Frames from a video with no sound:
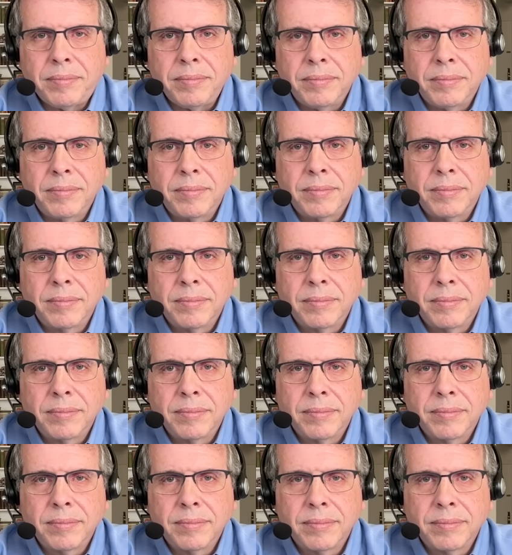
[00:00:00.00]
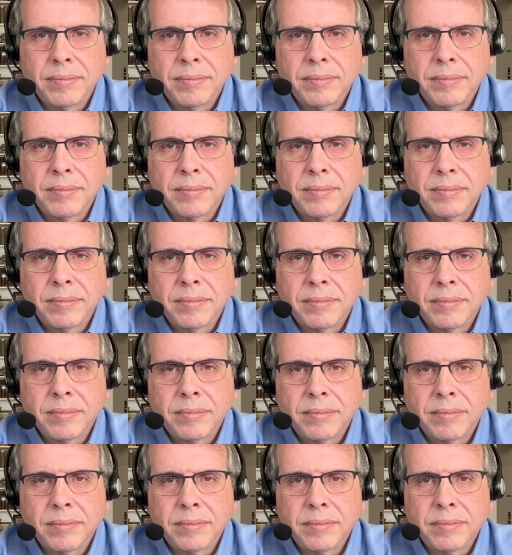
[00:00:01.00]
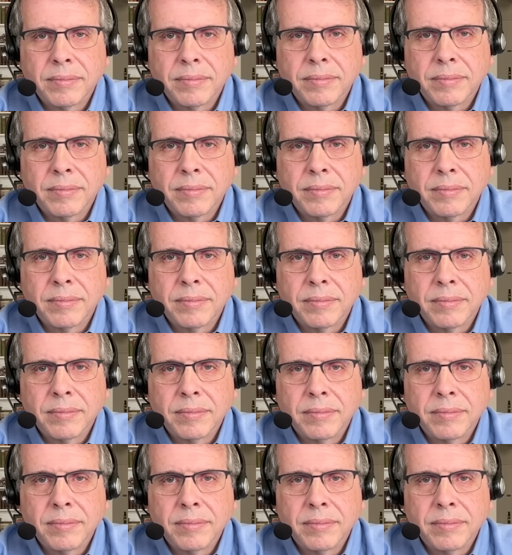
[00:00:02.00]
The person shown says nothing.